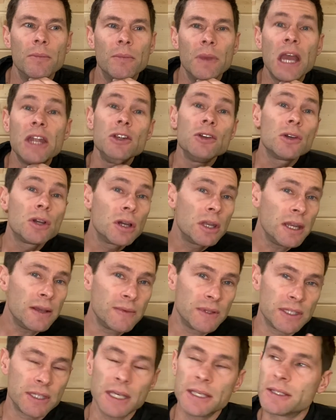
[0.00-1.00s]
you could
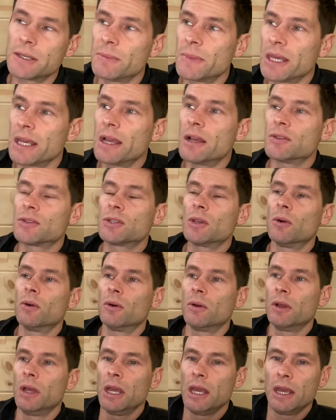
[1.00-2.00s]
even say something else.
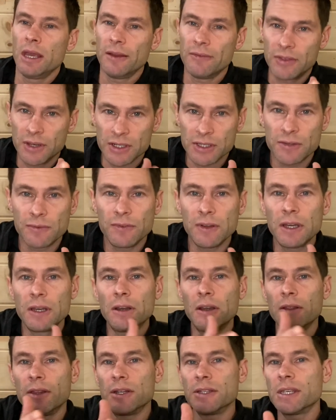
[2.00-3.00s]
So if there's
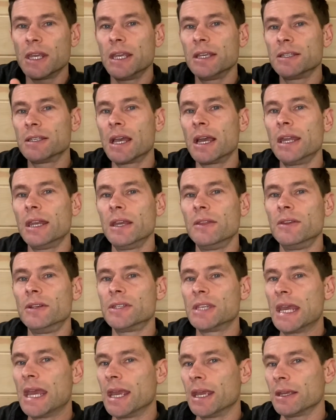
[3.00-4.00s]
fear, there's anxiety, and there's
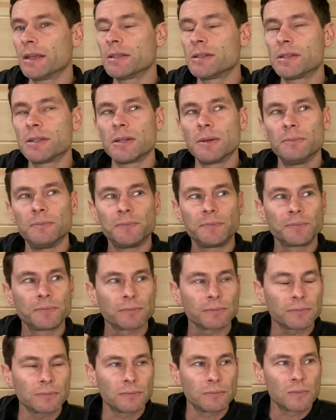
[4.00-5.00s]
angst.
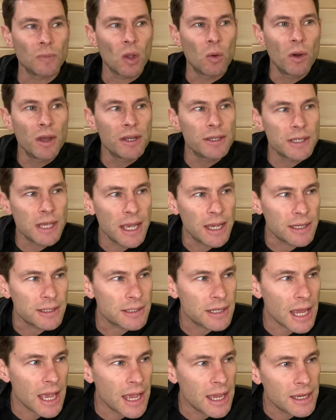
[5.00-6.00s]
What is
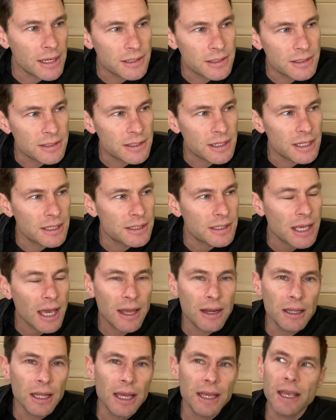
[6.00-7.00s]
angst? Angst is
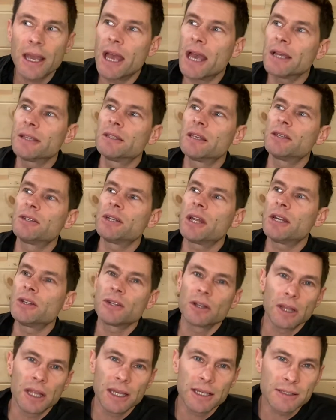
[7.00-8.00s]
kind of like
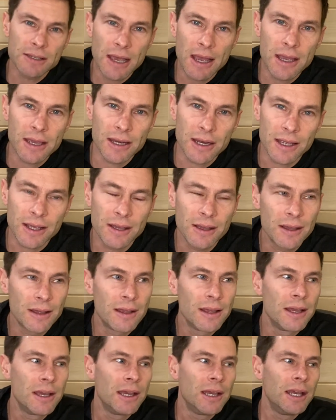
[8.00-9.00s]
existential anxiety.
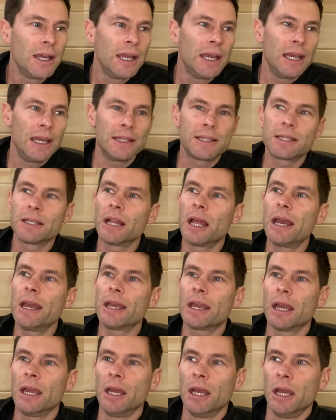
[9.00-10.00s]
It's
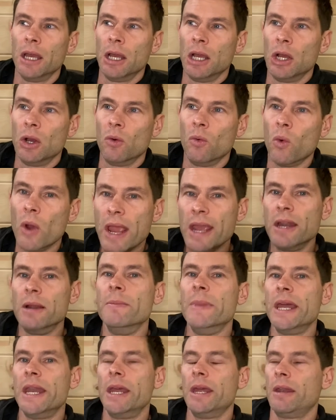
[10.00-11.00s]
like, wait a
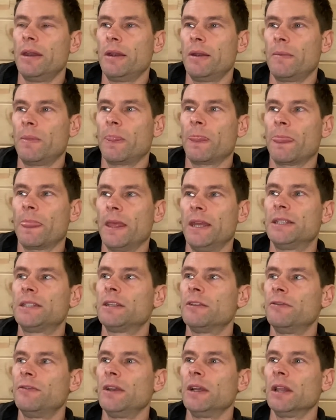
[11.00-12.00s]
minute. It's
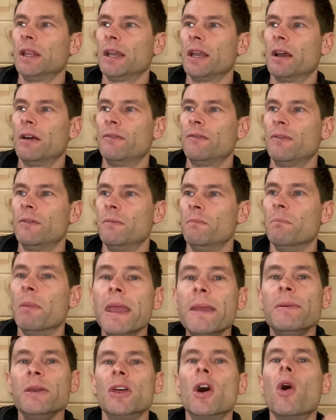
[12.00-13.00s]
the feeling of
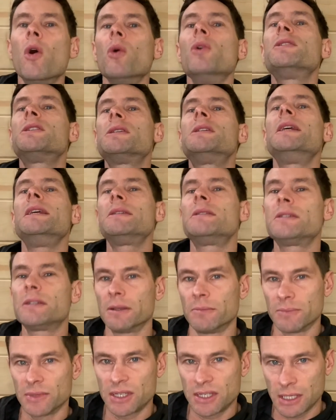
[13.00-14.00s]
maybe the whole
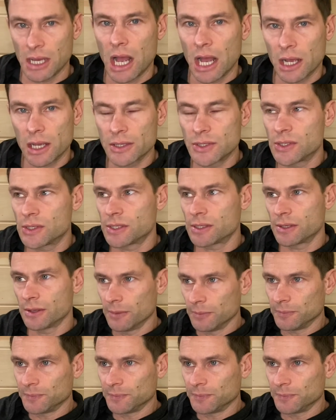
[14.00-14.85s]
system sucks.